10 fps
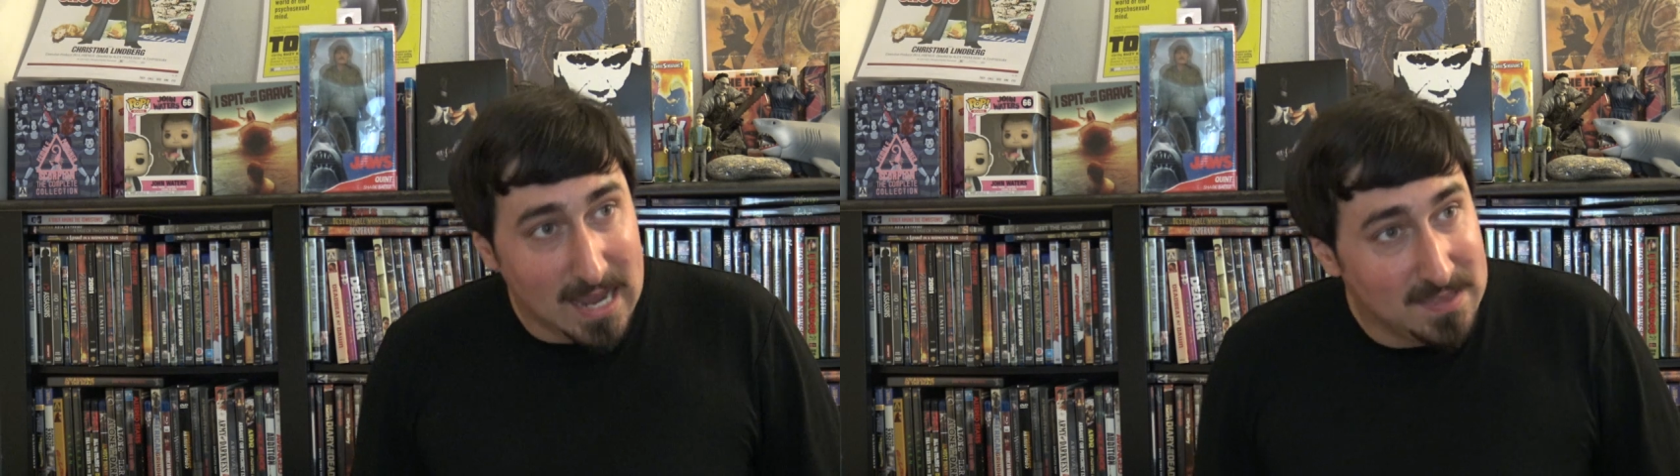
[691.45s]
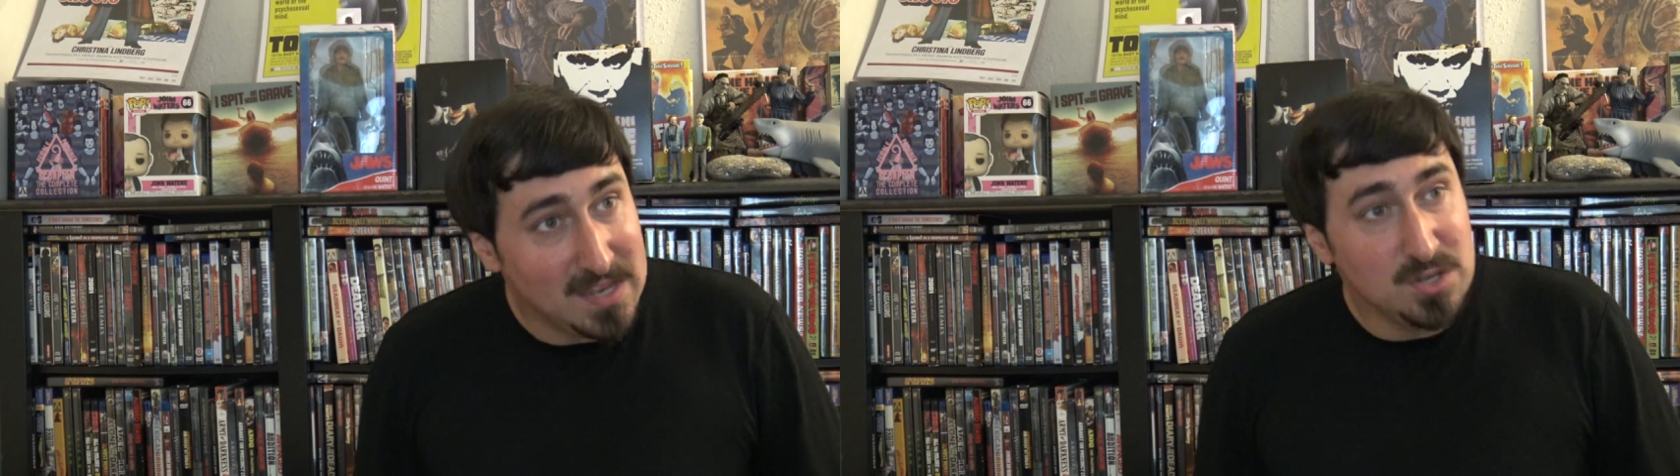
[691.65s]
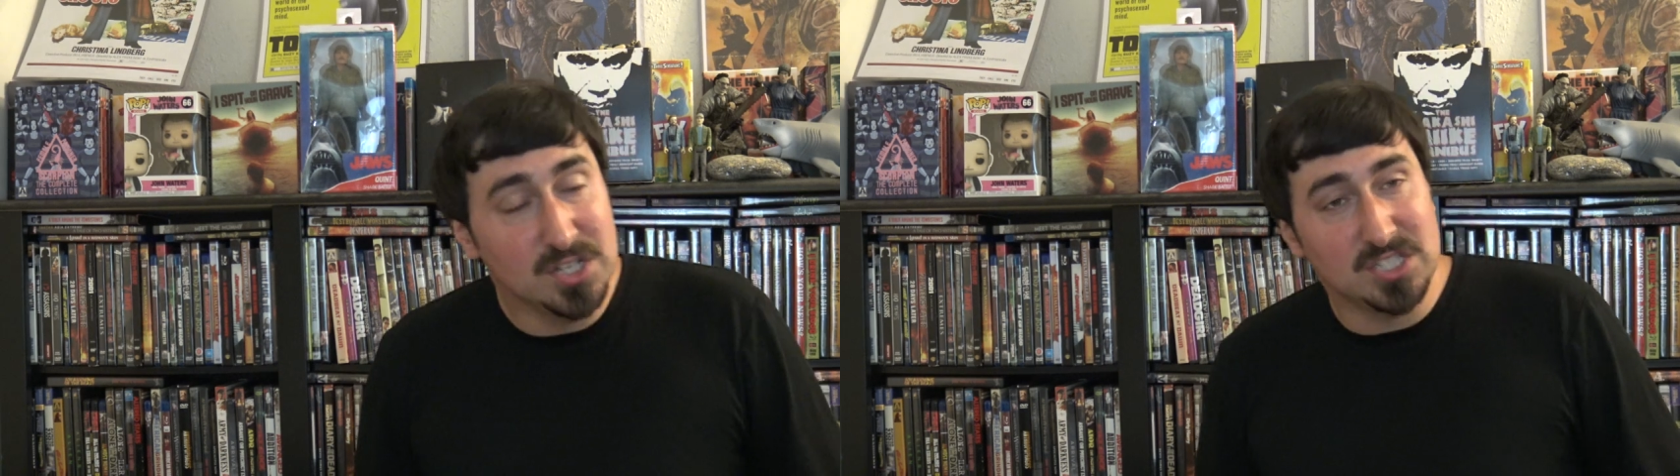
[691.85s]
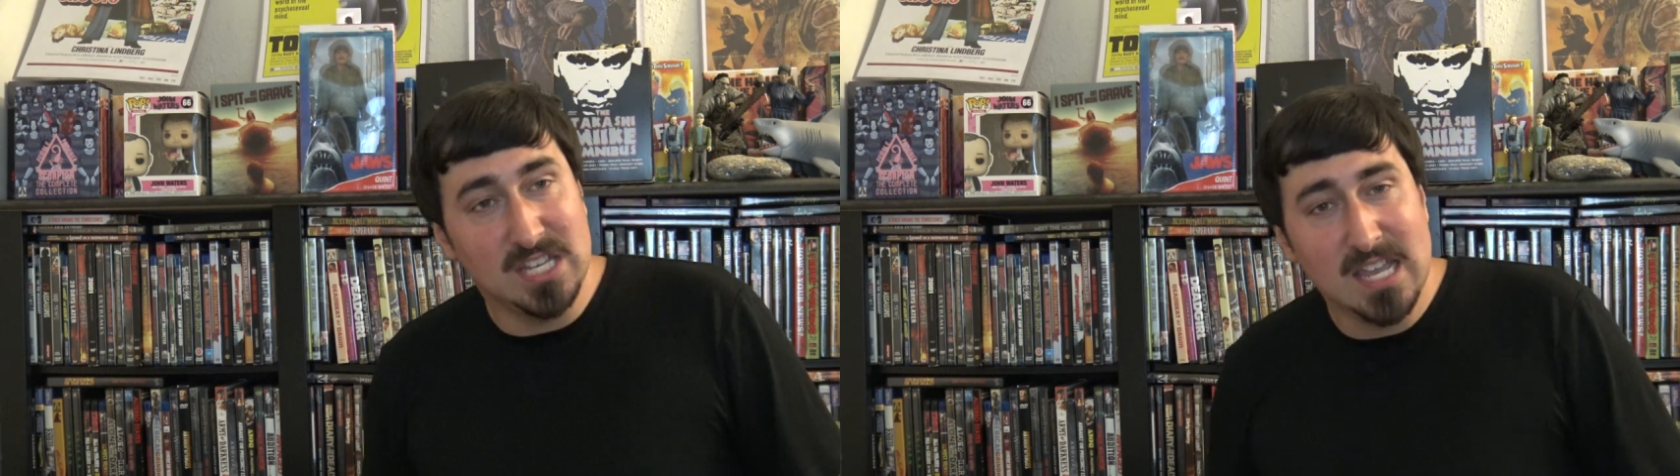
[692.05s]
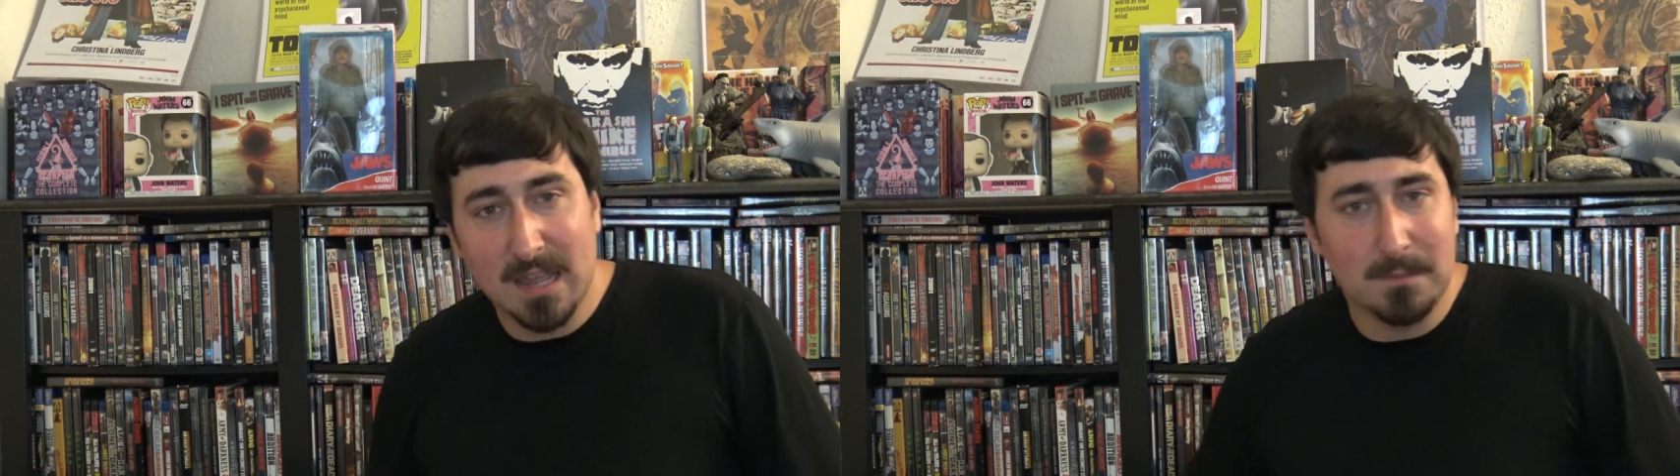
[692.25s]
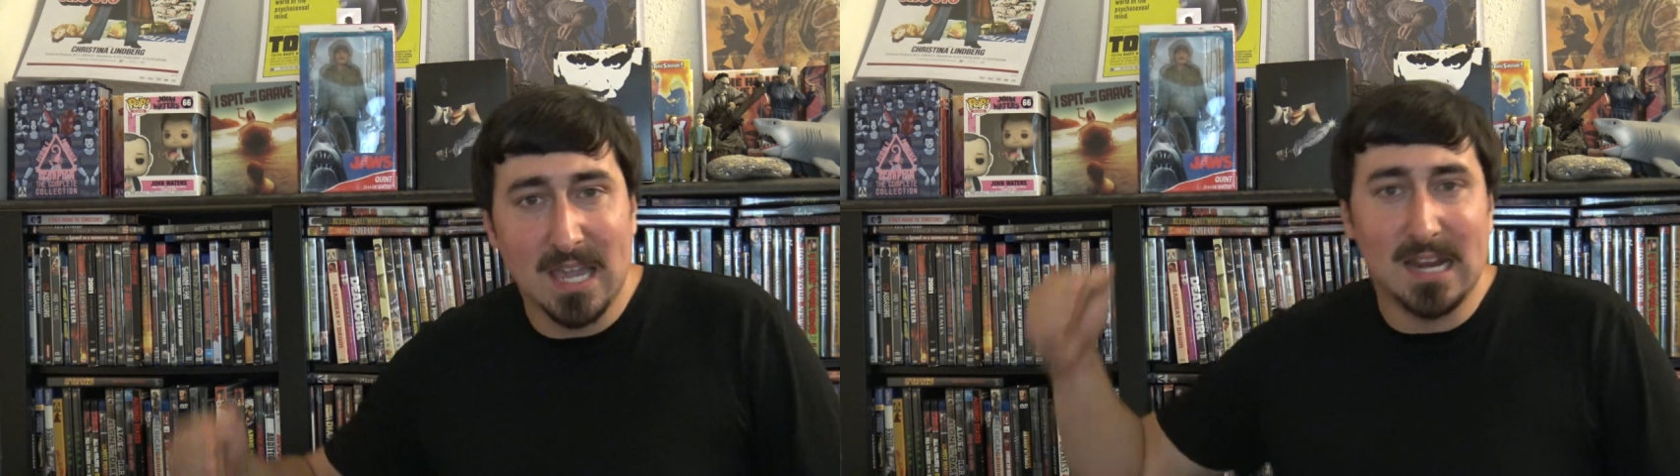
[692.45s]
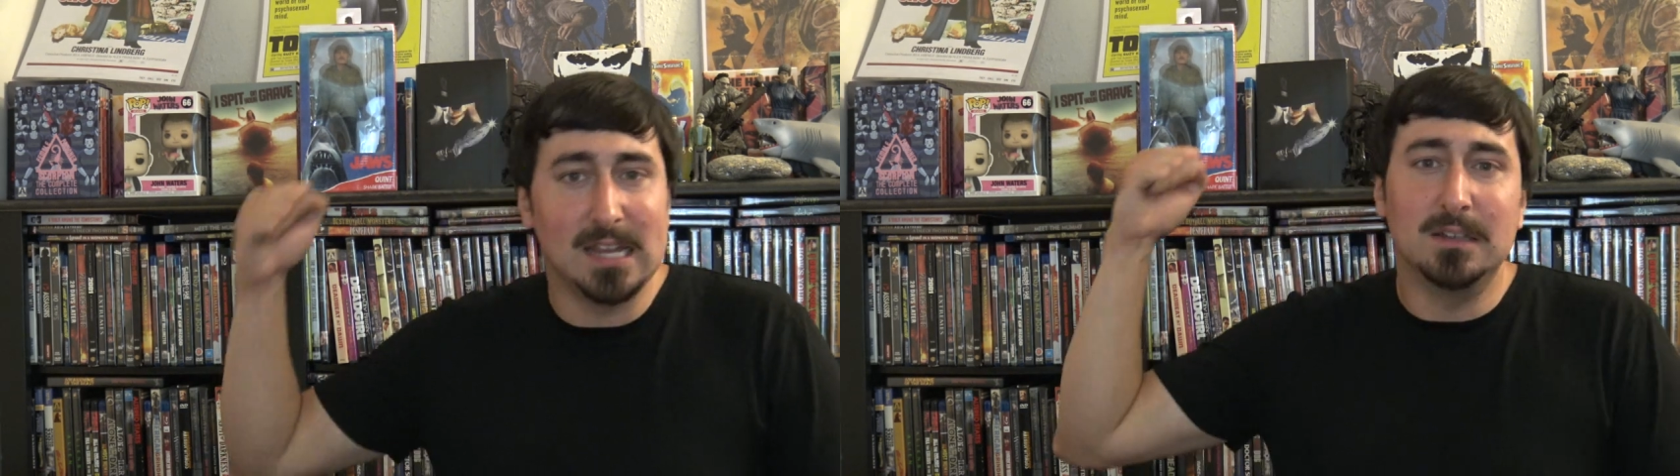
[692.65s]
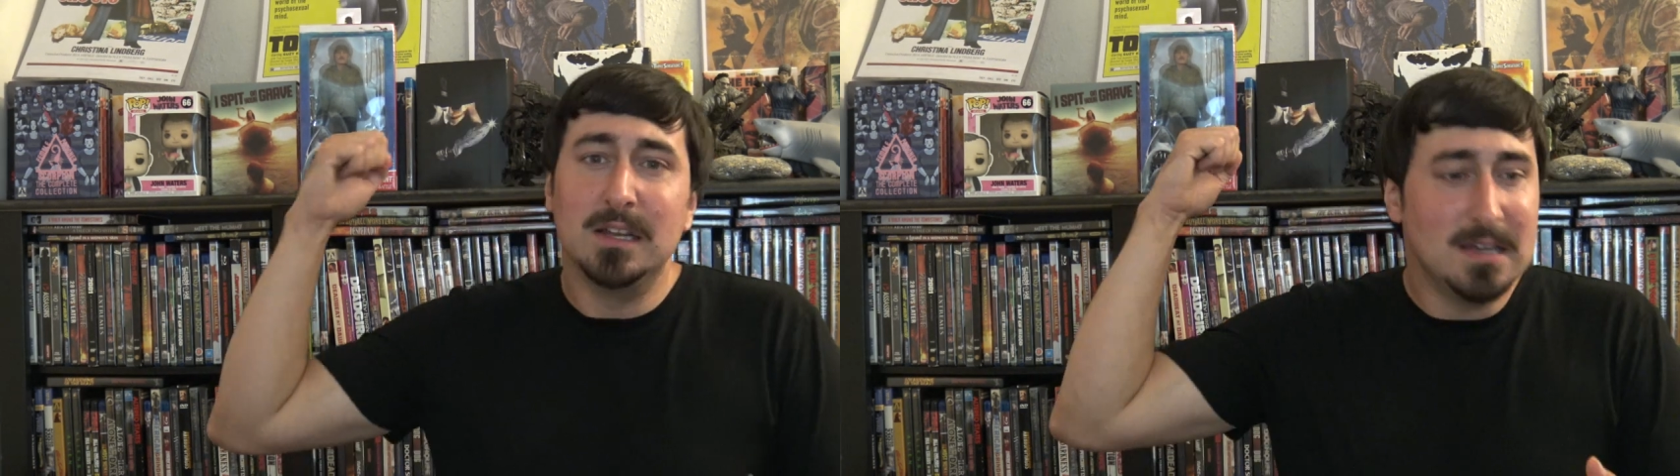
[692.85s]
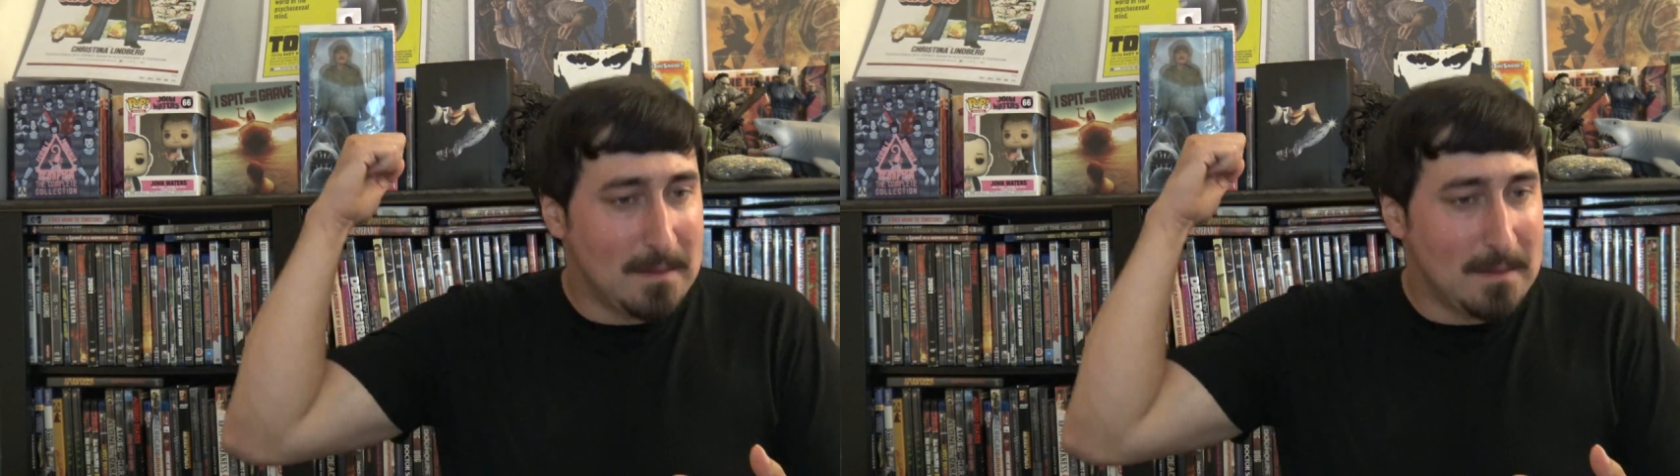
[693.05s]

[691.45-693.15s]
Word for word: and then you just see him getting